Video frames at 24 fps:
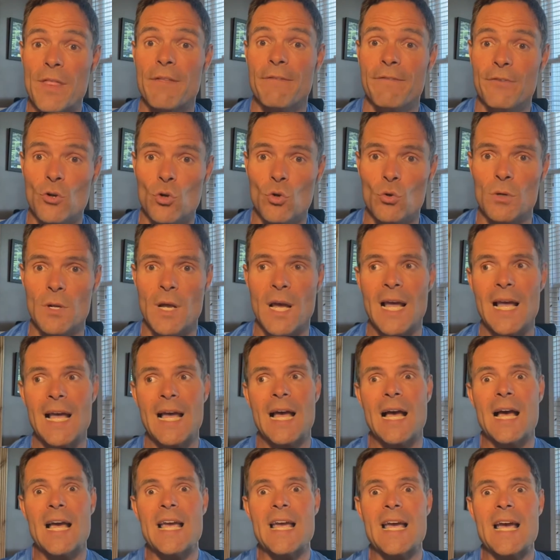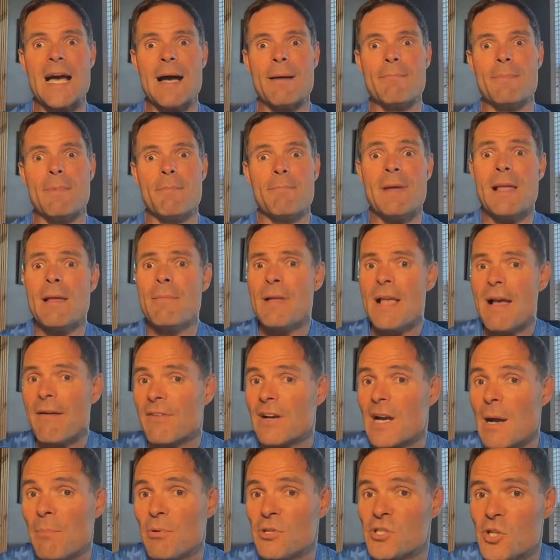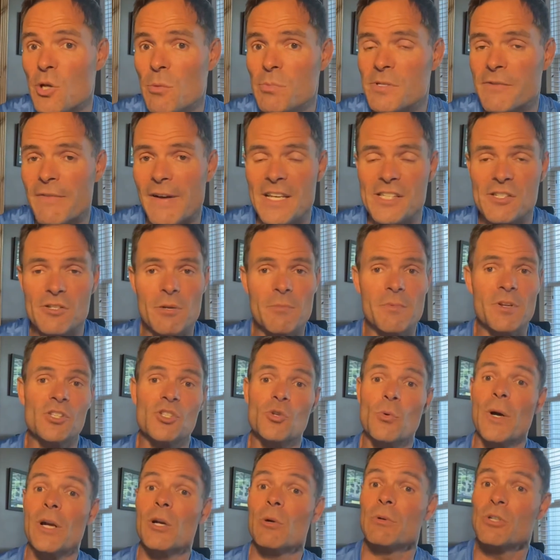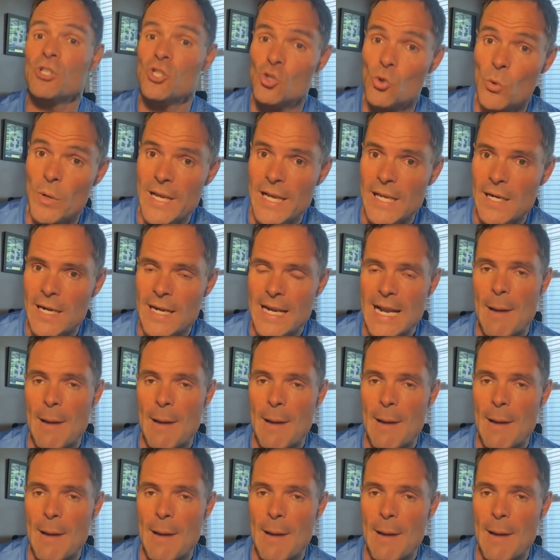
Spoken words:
food. Maybe have a couple of scoops of ice cream because you want to enjoy it,